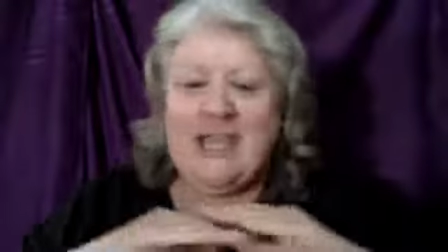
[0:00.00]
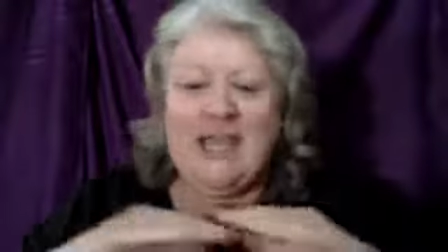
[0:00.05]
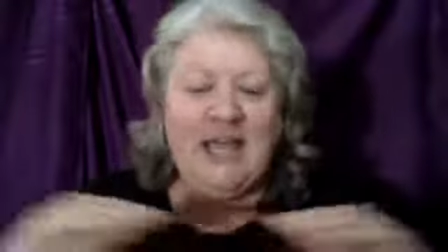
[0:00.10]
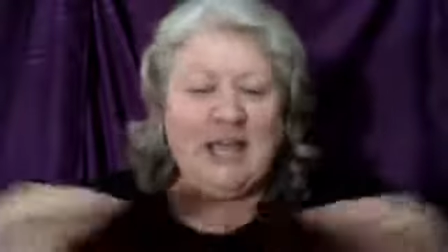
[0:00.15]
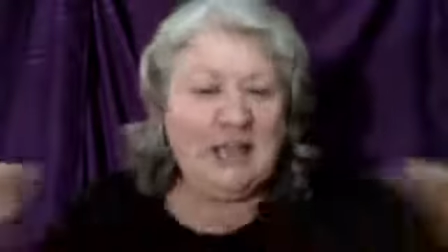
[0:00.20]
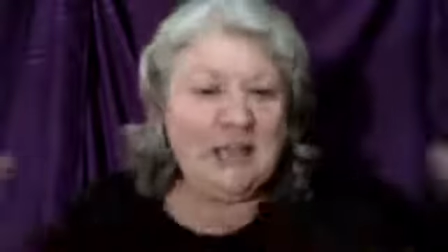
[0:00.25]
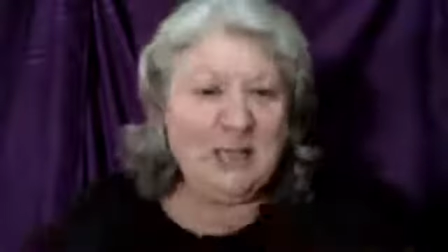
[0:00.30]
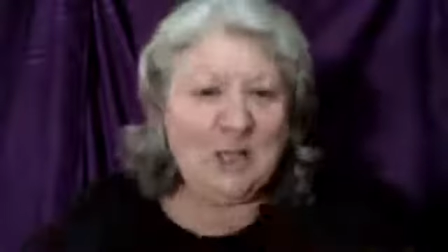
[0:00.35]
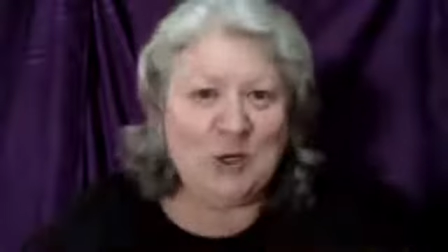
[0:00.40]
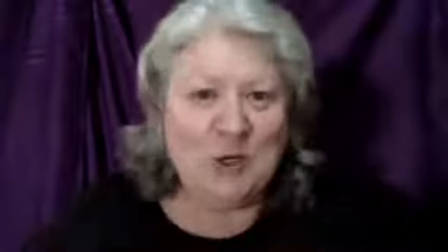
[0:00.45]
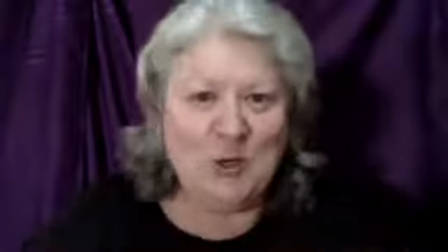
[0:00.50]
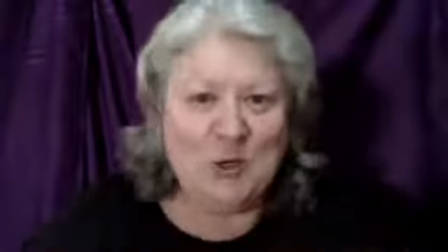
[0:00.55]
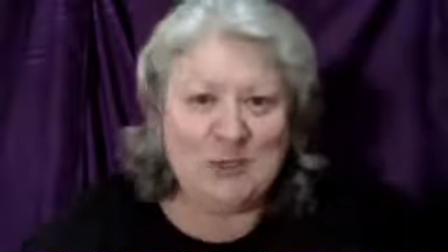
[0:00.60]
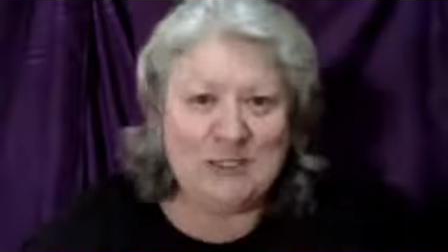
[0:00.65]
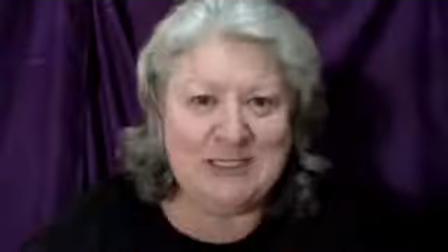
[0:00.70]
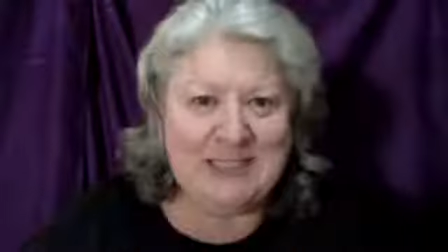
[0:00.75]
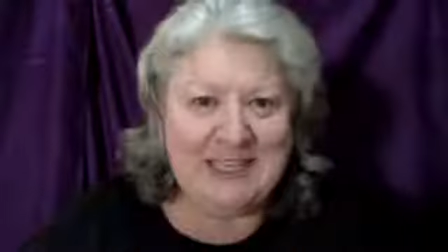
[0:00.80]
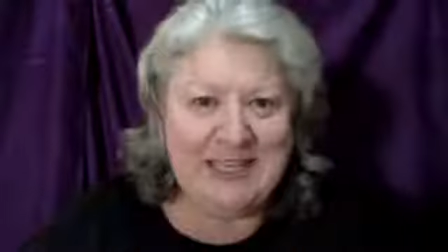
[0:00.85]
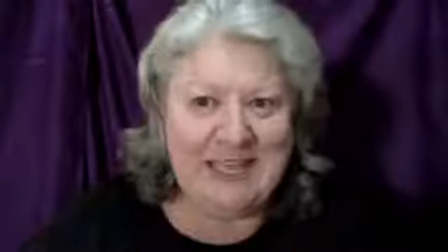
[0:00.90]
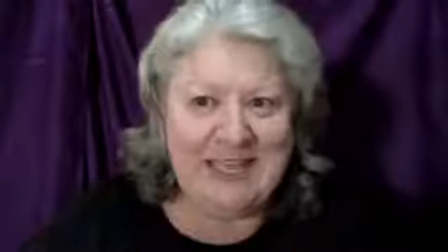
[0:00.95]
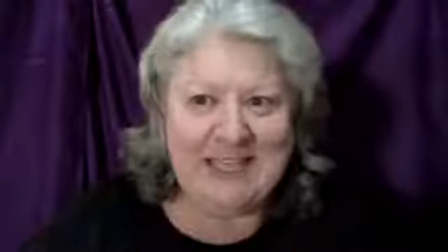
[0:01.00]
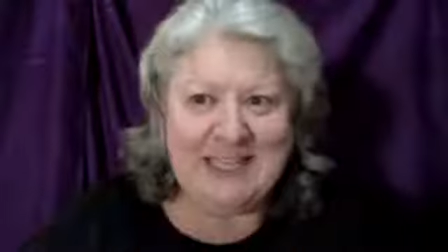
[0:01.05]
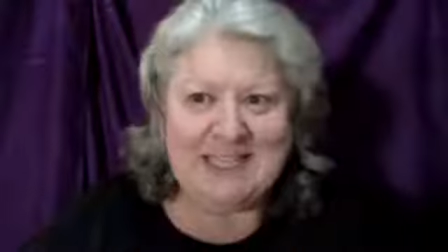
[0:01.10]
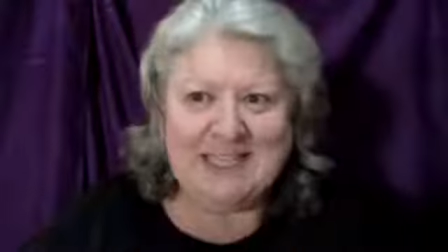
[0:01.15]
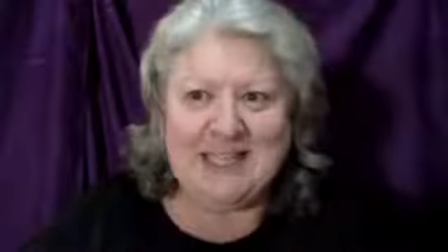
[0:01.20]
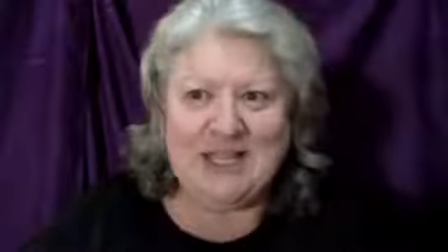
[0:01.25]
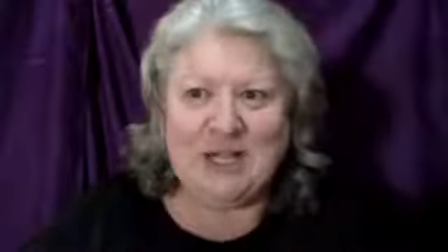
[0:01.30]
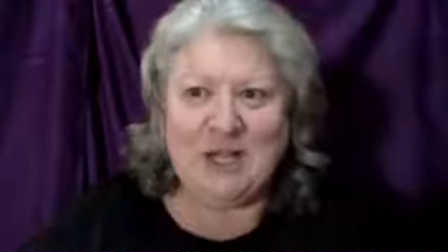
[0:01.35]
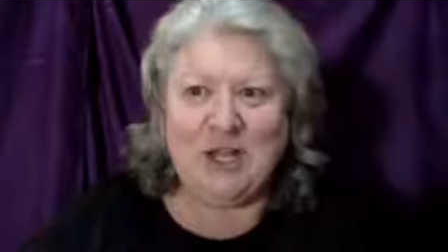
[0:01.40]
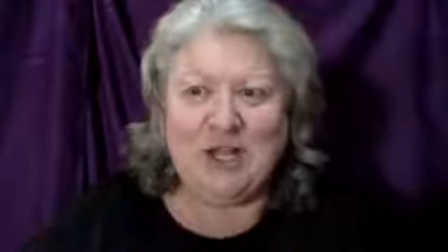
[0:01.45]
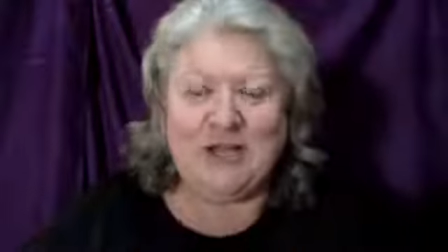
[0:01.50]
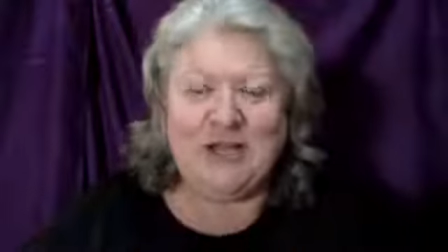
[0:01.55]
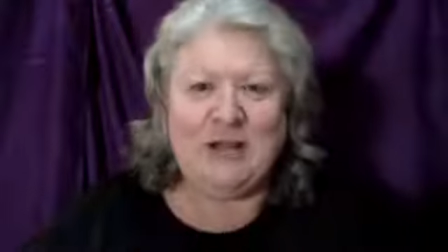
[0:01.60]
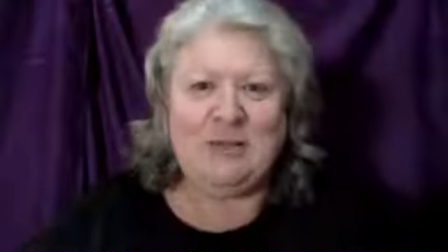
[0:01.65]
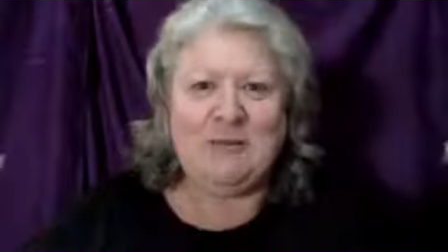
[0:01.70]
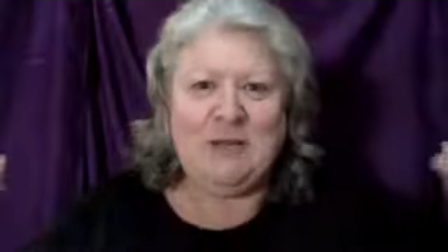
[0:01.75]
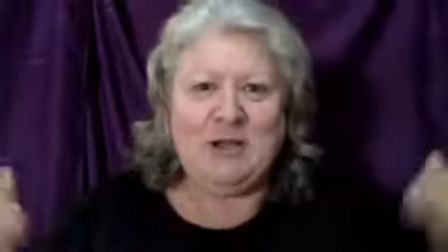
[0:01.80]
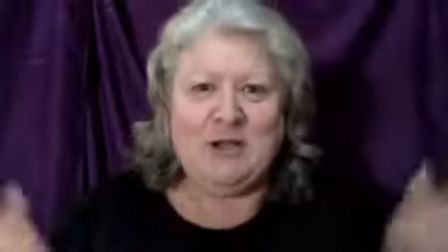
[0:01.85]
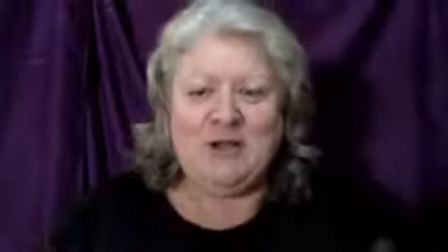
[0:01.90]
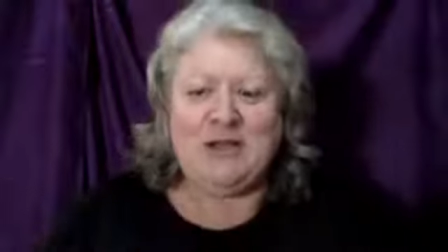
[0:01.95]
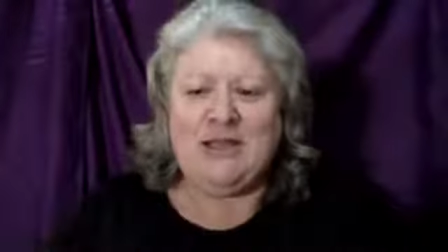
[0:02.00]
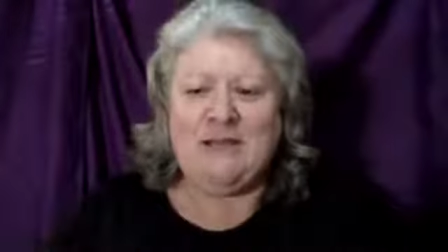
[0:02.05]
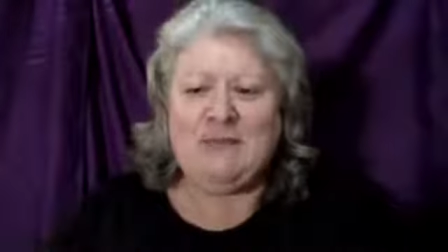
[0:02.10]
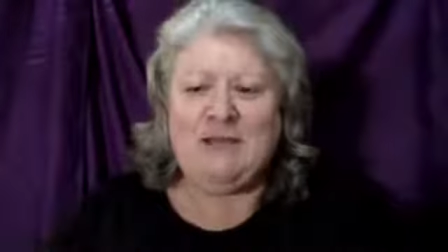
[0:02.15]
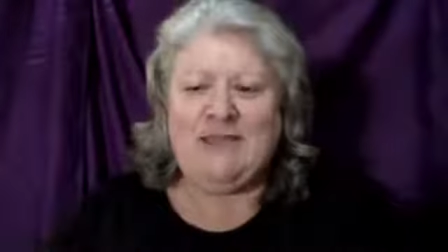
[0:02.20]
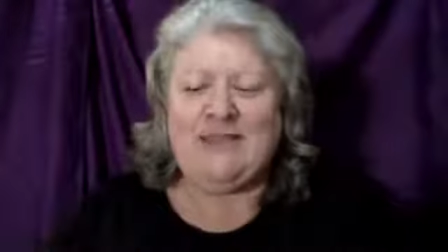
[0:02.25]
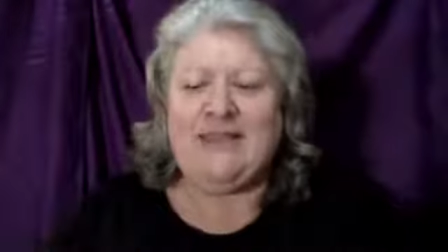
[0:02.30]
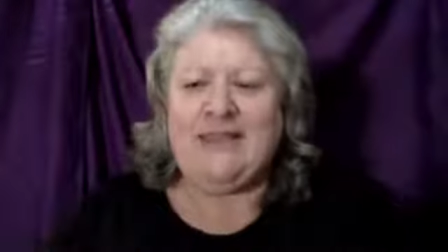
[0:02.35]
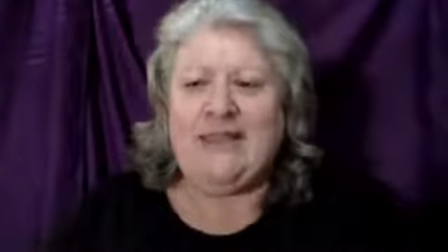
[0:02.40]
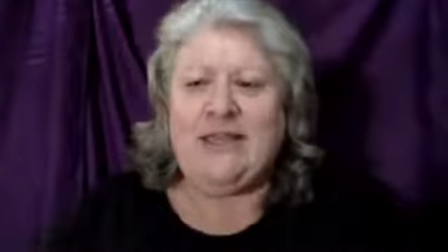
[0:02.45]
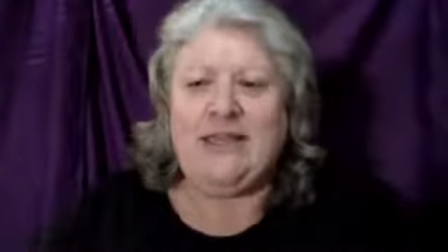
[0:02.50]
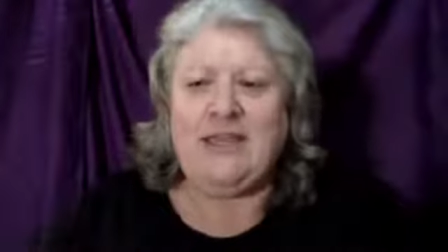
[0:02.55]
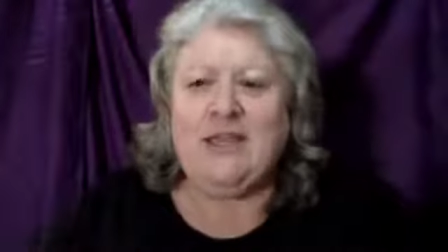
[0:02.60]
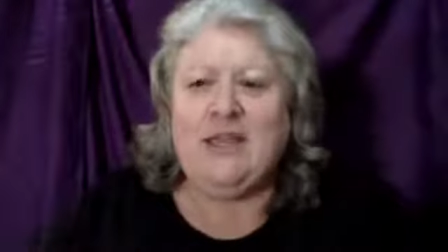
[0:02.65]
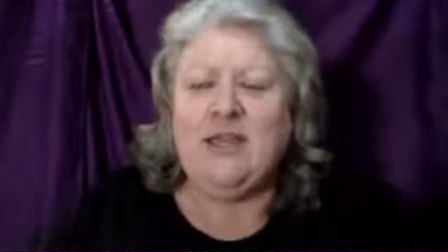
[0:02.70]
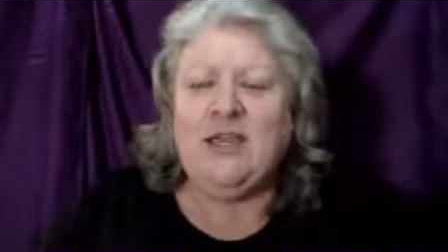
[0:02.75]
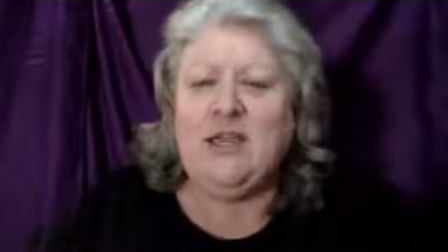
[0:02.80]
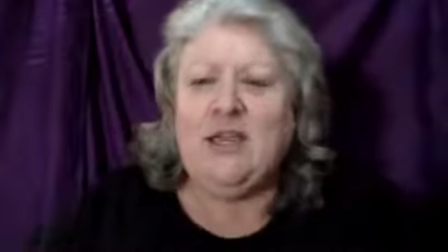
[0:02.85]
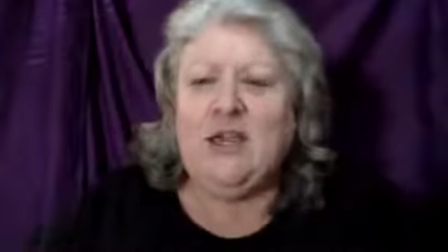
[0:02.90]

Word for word: cutting the cord today at 10 o'clock and i'm like looking at my thing going